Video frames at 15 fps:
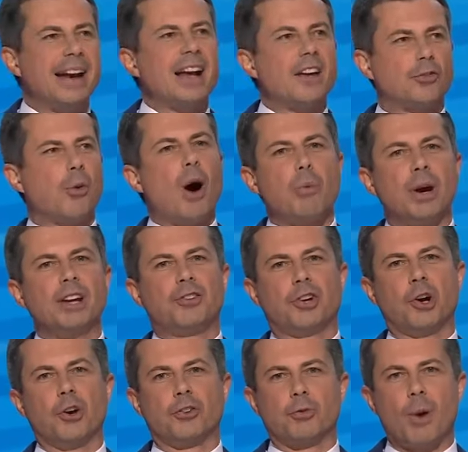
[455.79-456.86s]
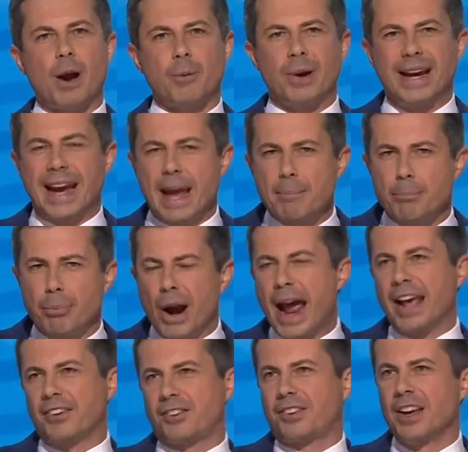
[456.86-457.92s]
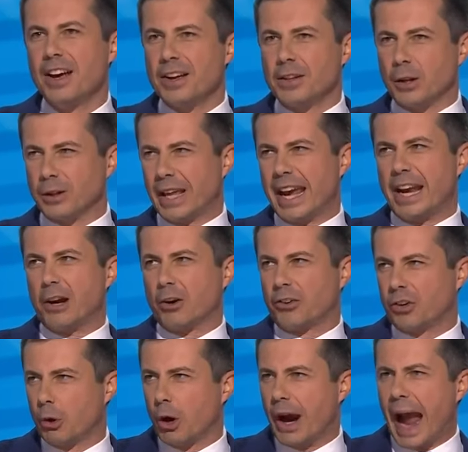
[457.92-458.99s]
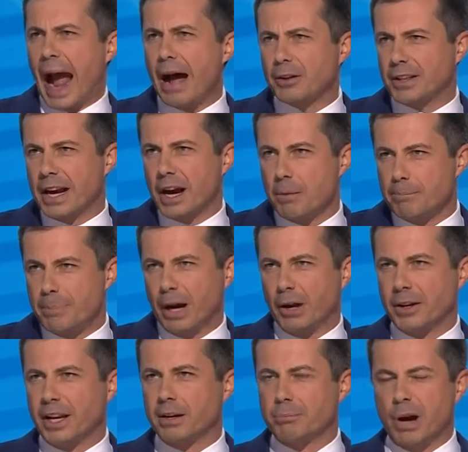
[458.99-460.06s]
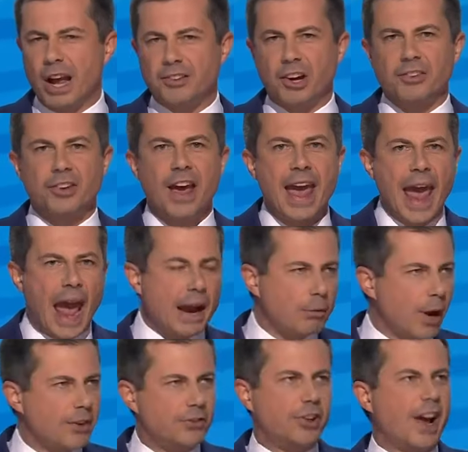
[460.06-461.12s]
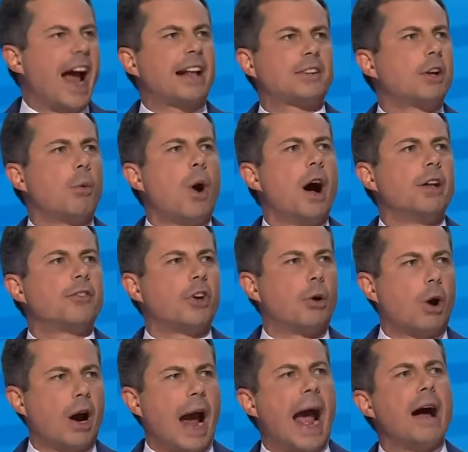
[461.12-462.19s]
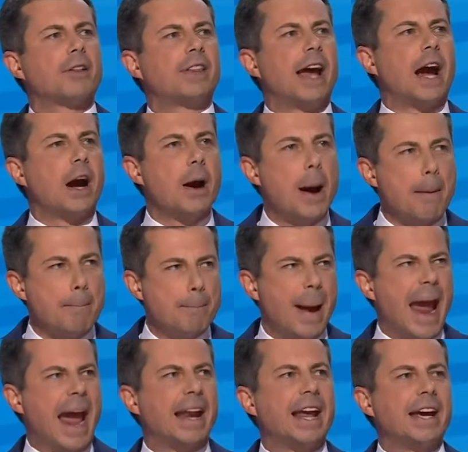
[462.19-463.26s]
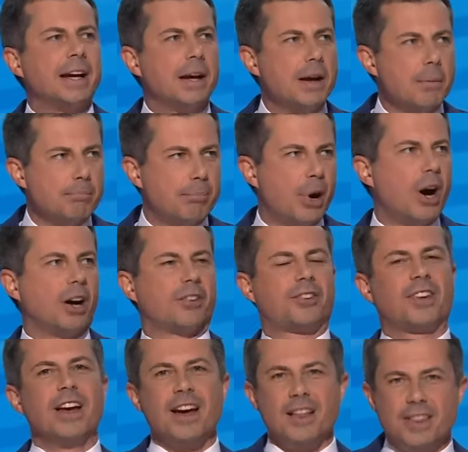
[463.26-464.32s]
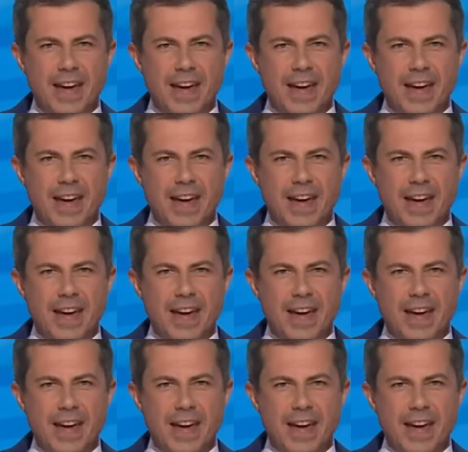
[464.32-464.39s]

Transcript: That is what we choose when we embrace the leaders who are out there building bridges and reject the ones who are out there banning books.